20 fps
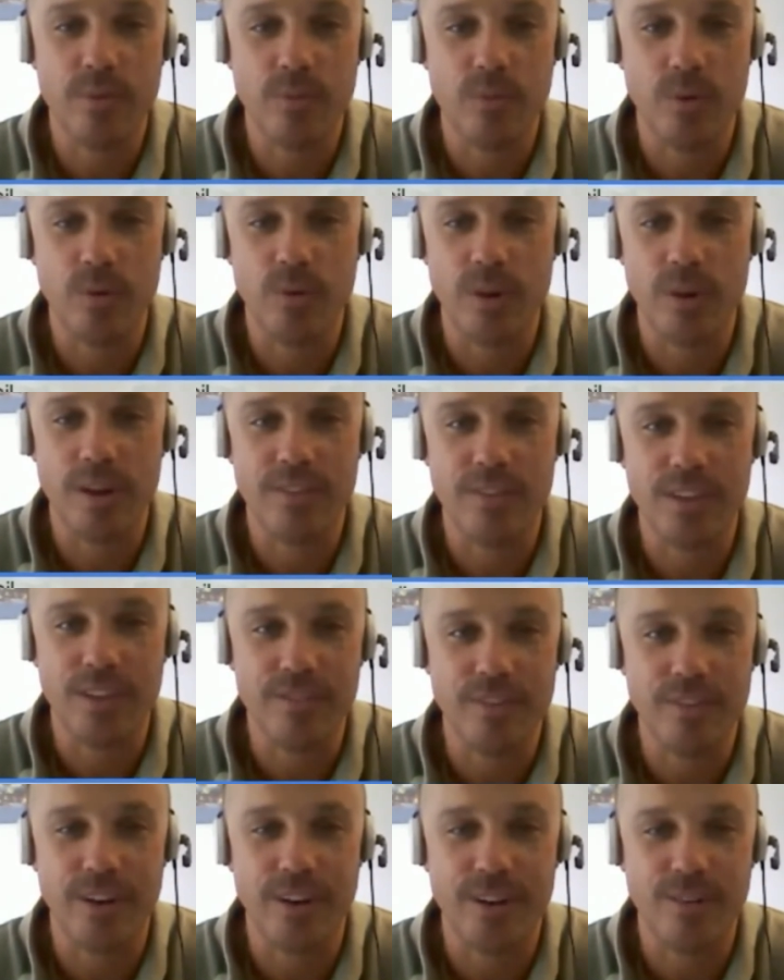whoever you're
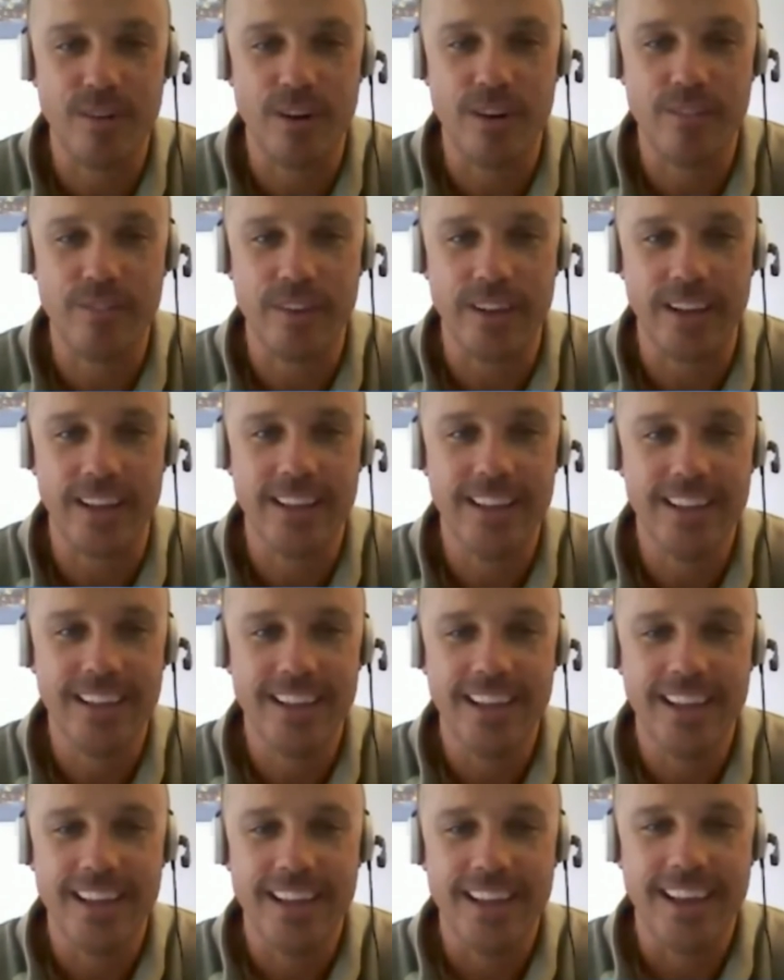photographing.
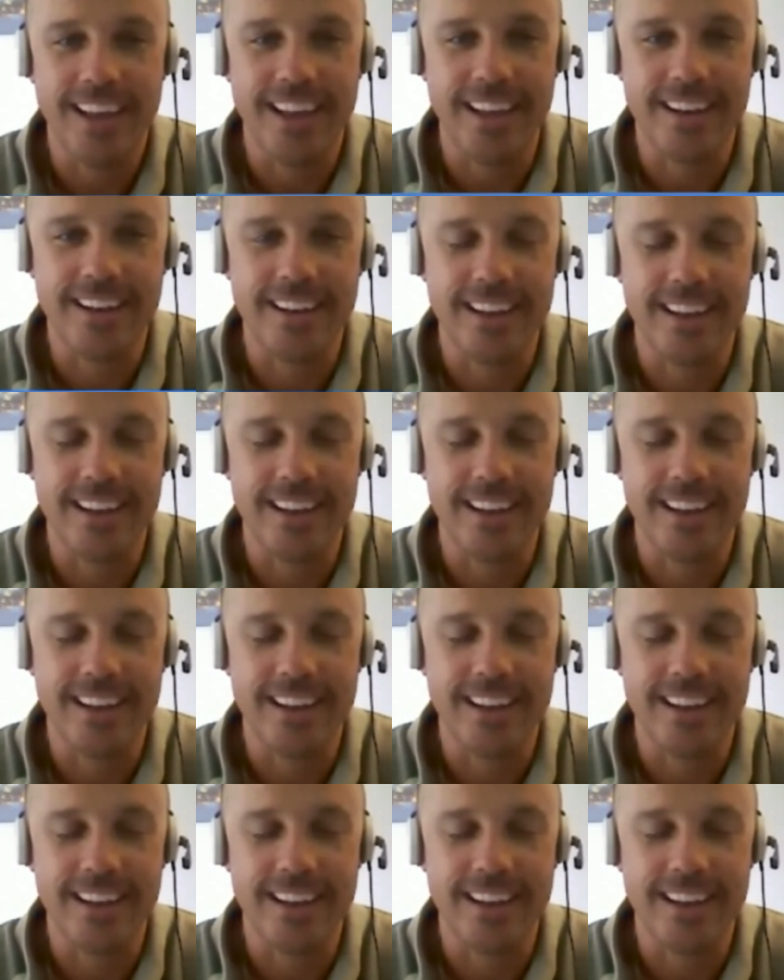And